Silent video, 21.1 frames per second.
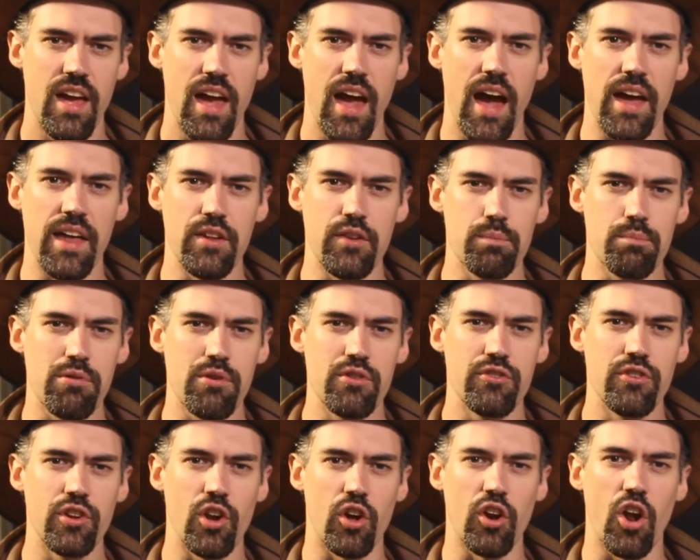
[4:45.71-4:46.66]
and is
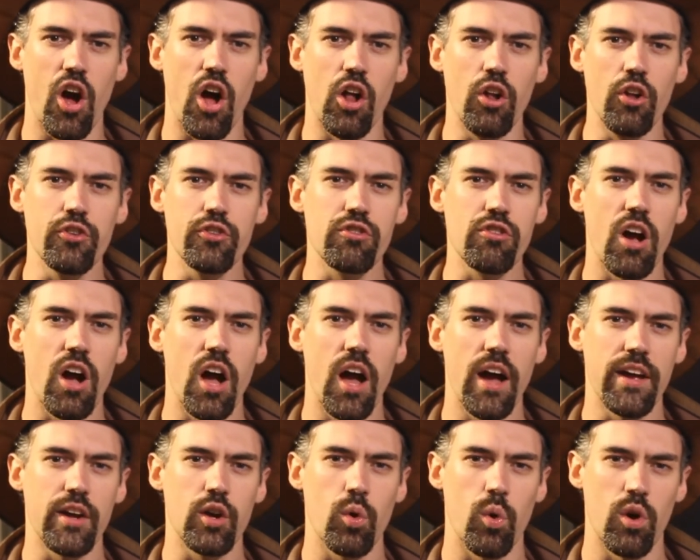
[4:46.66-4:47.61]
printed on
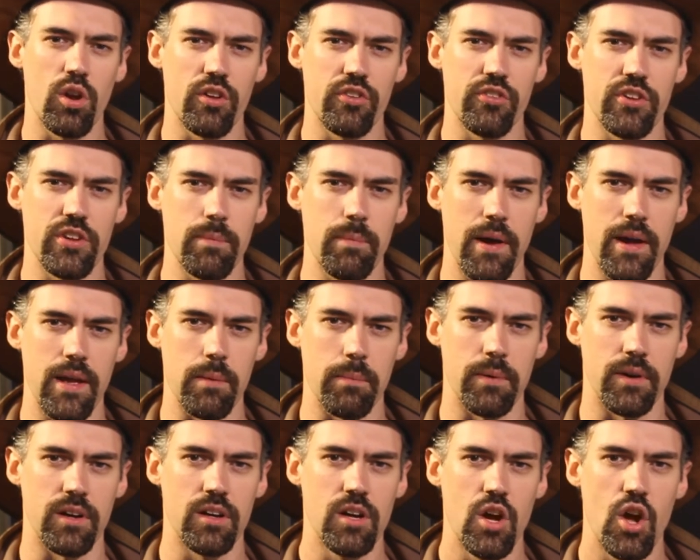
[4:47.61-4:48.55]
ultra-high quality
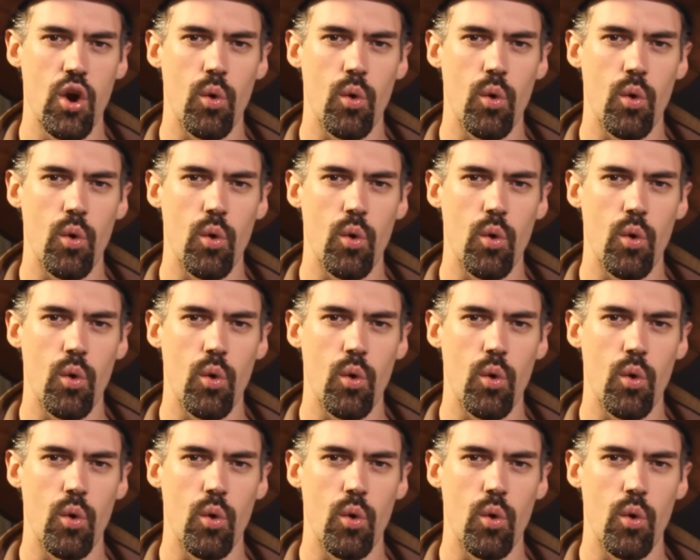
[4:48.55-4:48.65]
paper,